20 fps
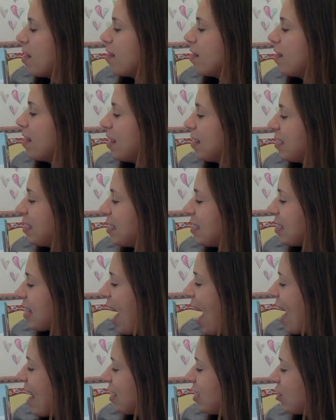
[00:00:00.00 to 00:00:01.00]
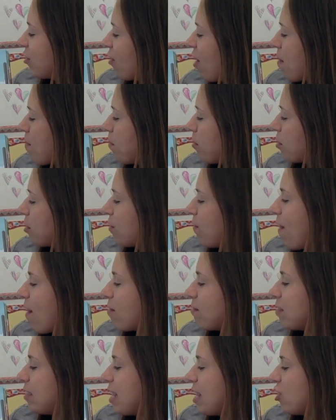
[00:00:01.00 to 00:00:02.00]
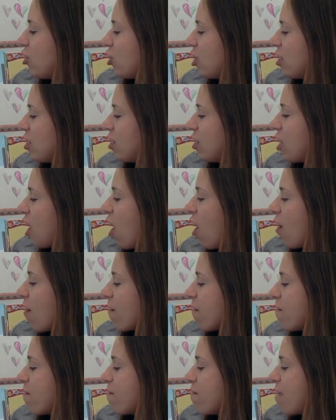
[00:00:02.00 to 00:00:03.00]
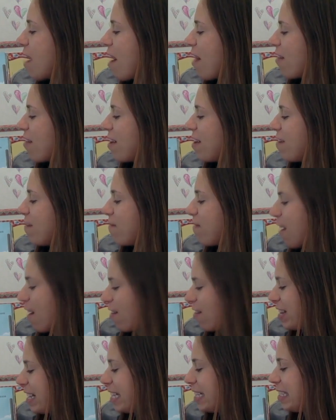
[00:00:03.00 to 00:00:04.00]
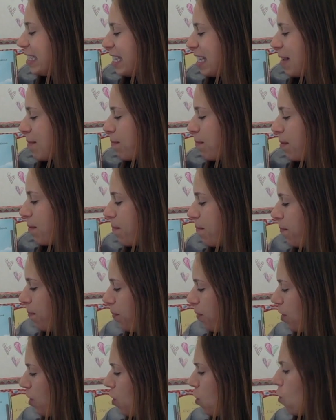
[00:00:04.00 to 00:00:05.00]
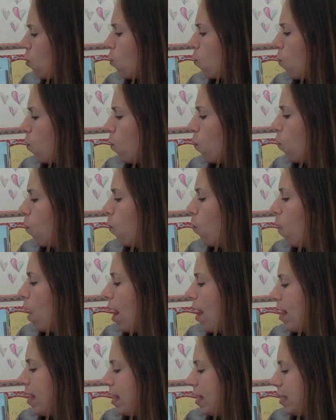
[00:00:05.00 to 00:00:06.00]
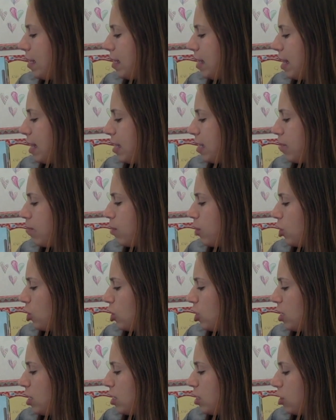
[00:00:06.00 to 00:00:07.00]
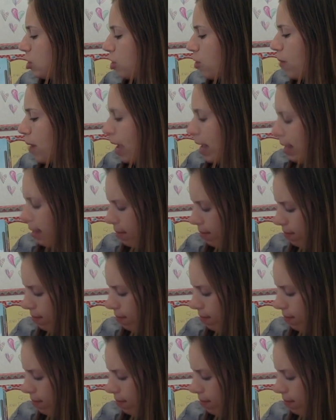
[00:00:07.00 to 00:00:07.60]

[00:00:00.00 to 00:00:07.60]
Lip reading: The skyscraper's foundations are very, very deep. What is this machine doing?